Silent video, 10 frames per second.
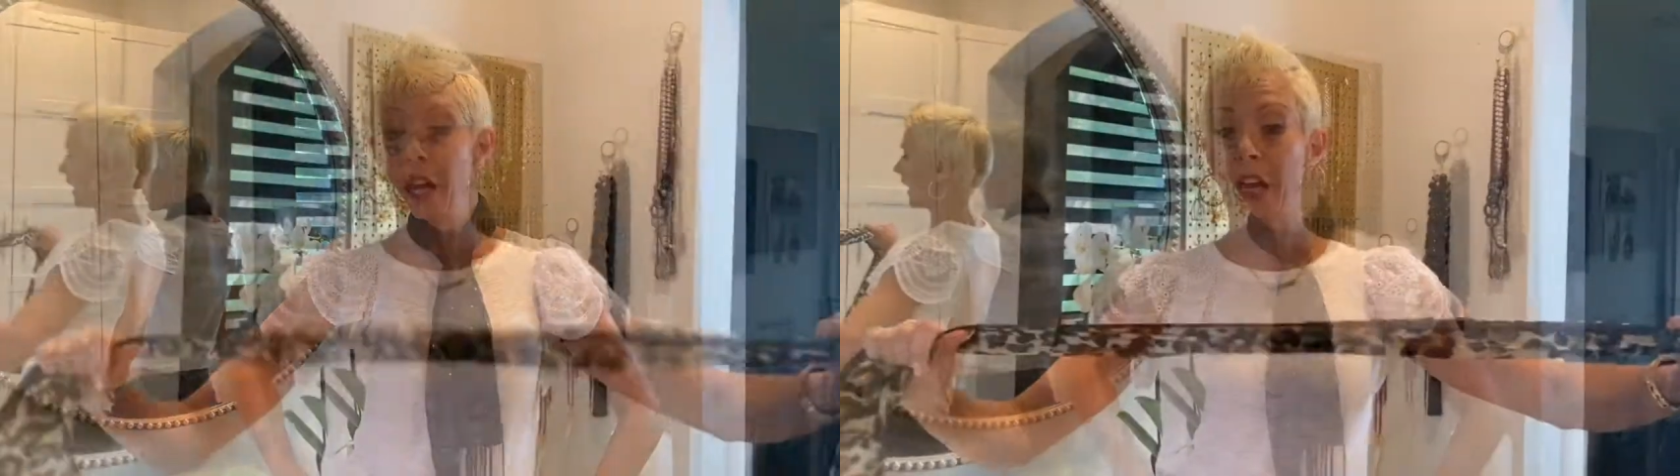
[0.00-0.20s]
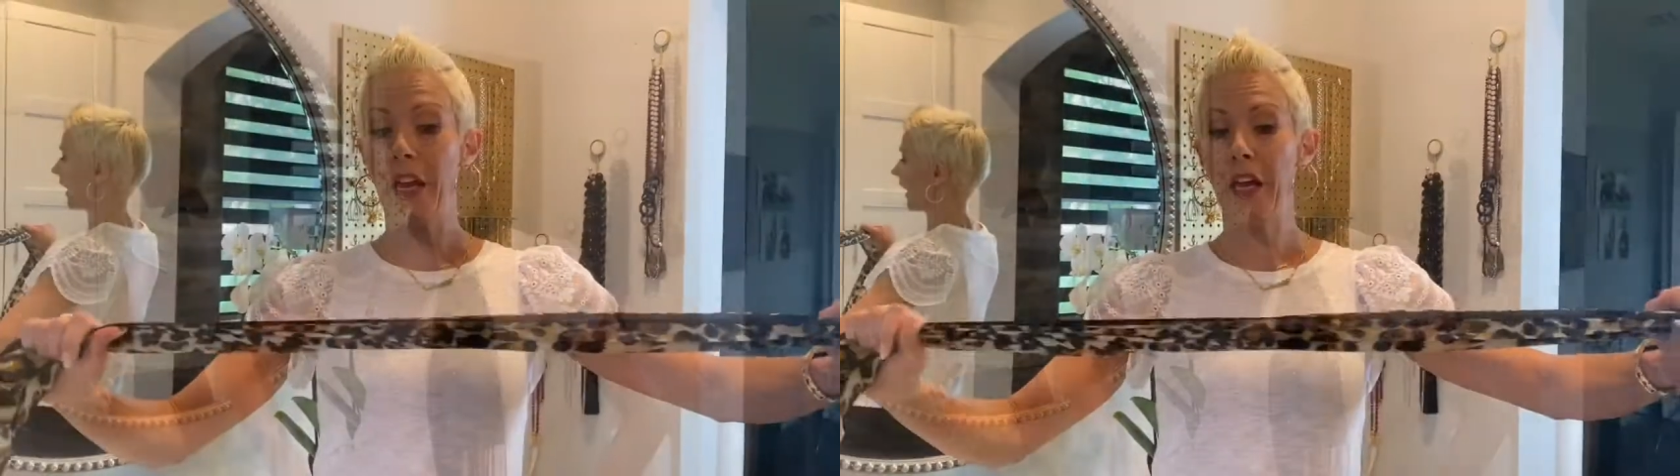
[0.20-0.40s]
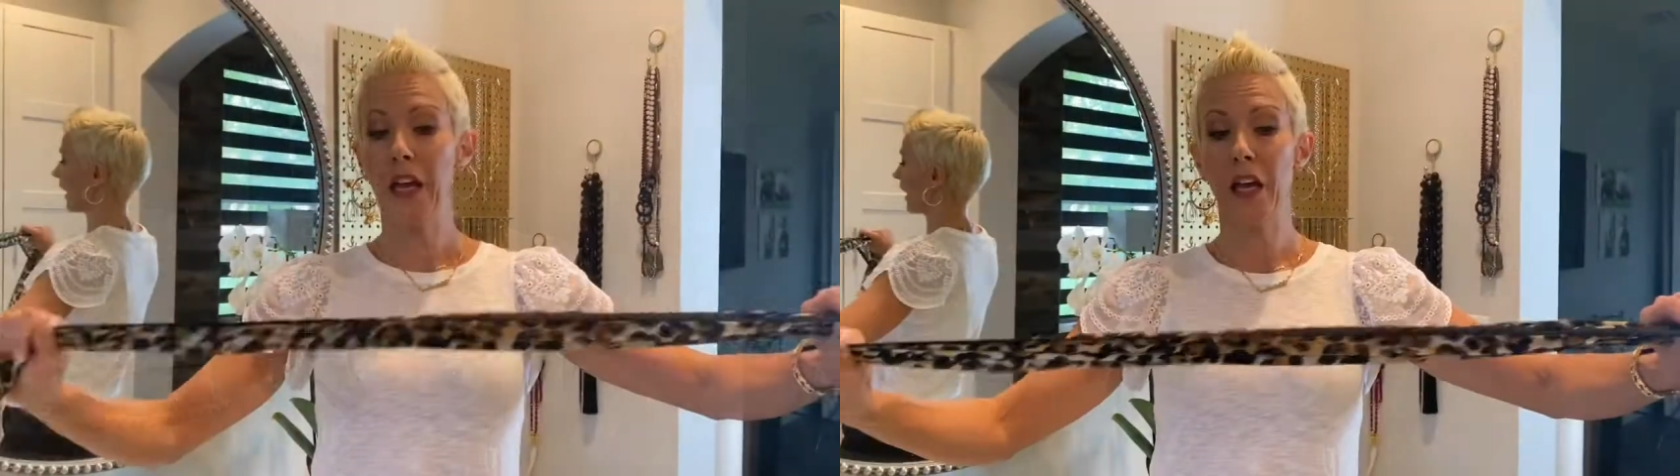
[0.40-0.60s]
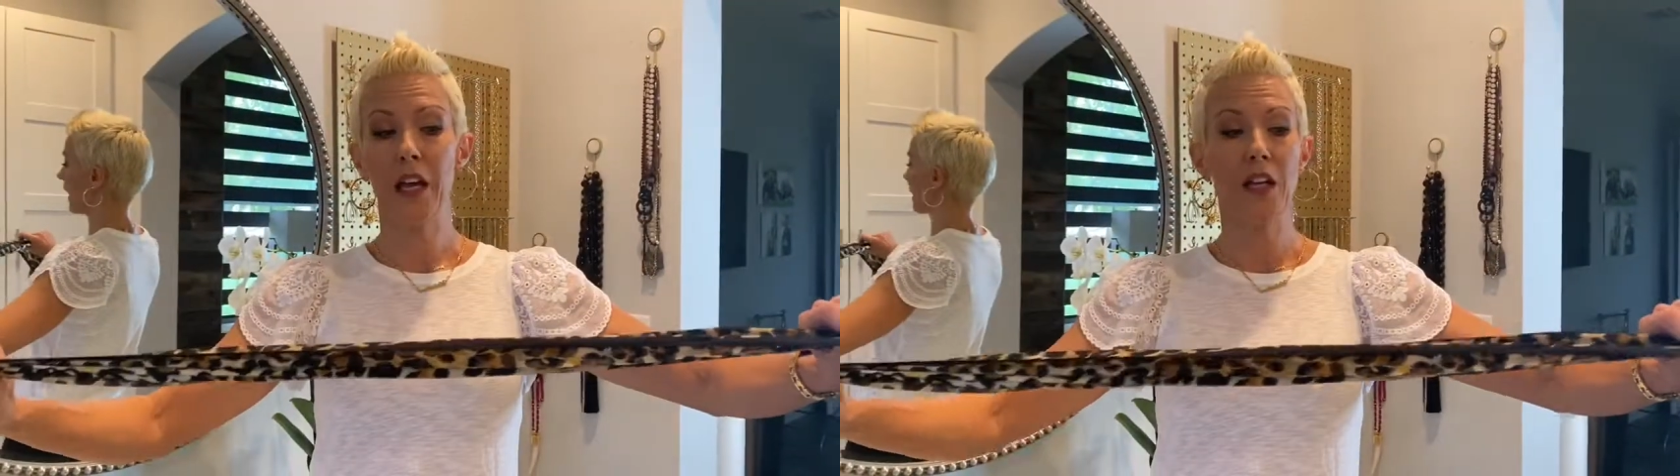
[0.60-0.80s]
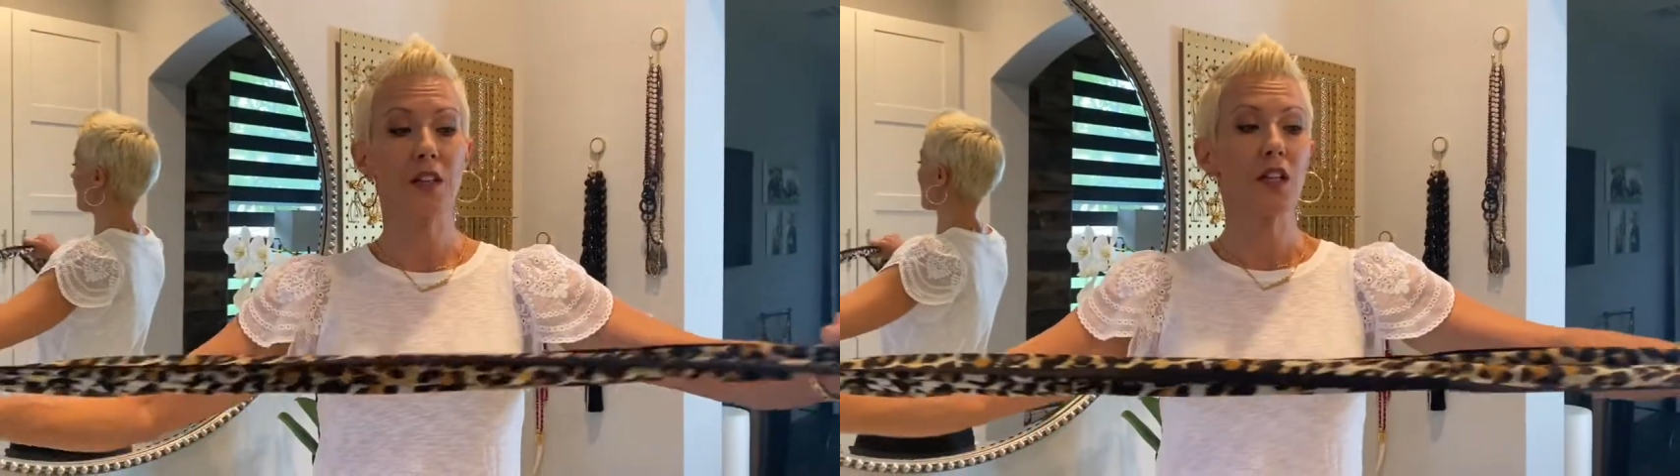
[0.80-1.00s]

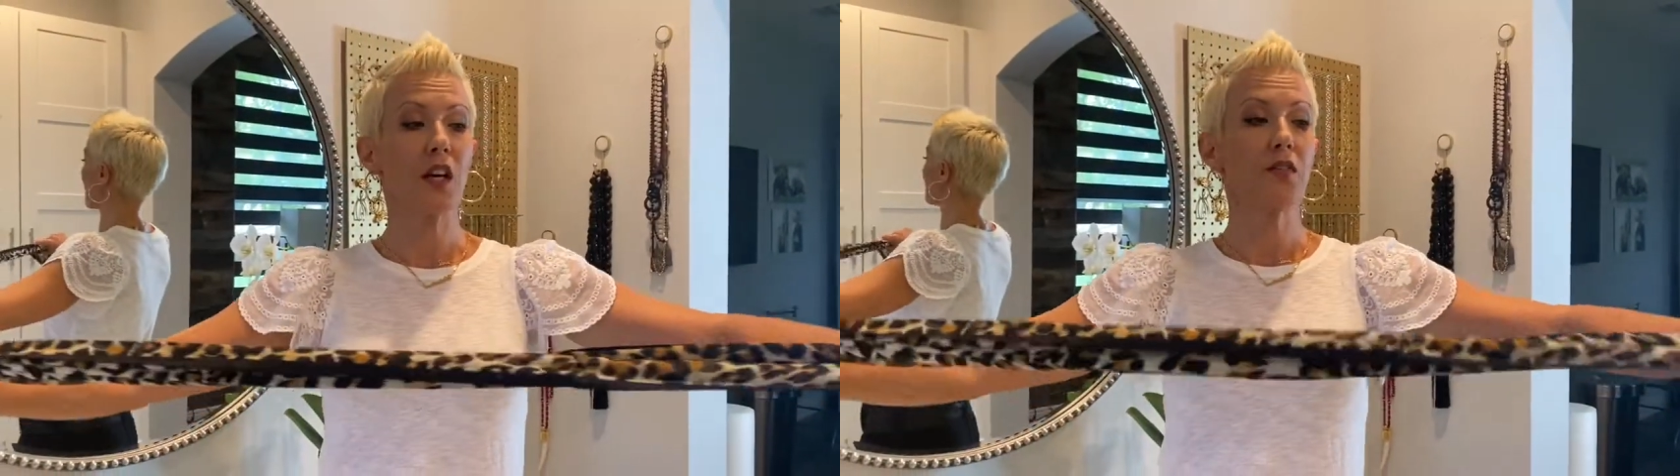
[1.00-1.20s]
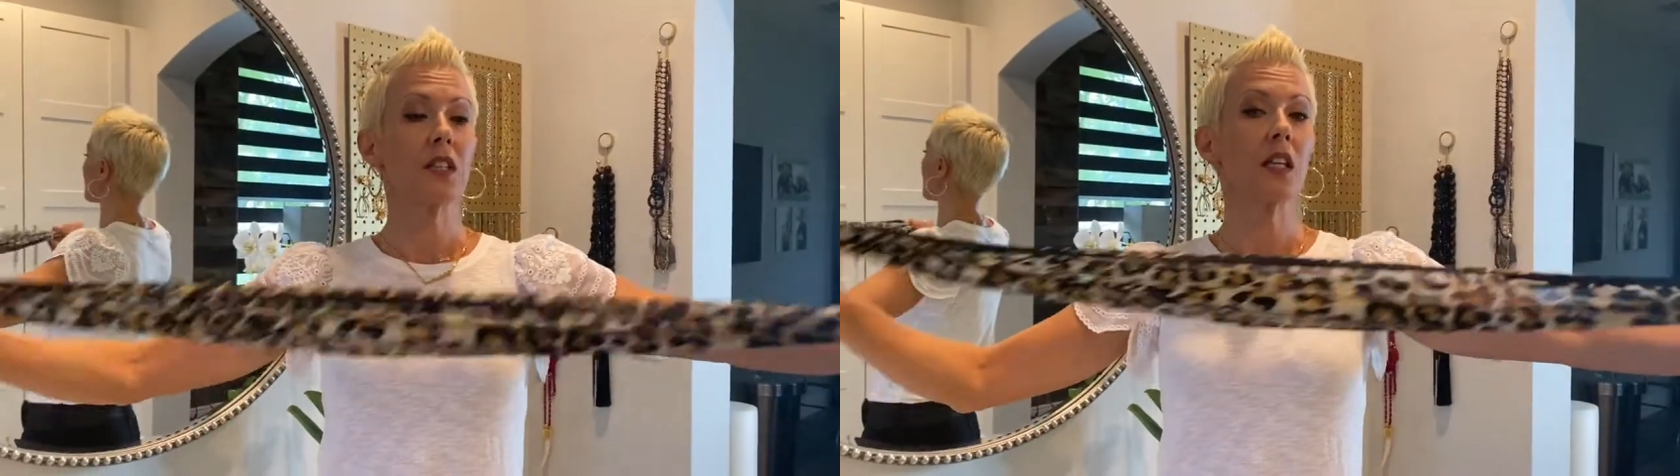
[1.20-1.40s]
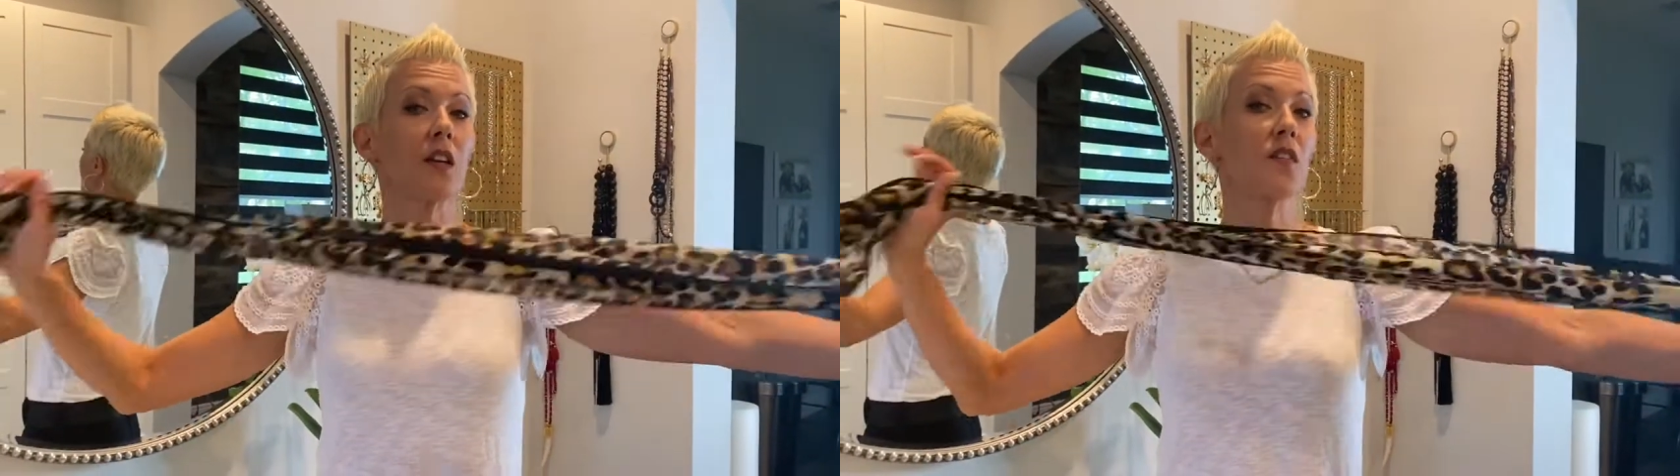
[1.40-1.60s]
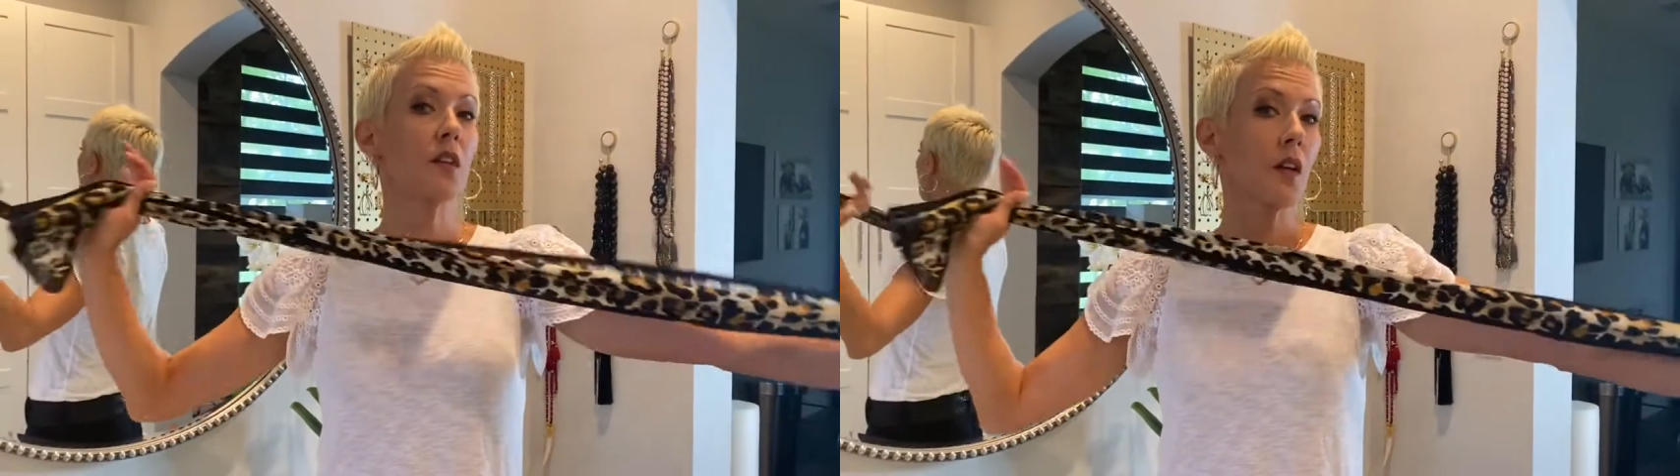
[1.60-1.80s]
And I've saved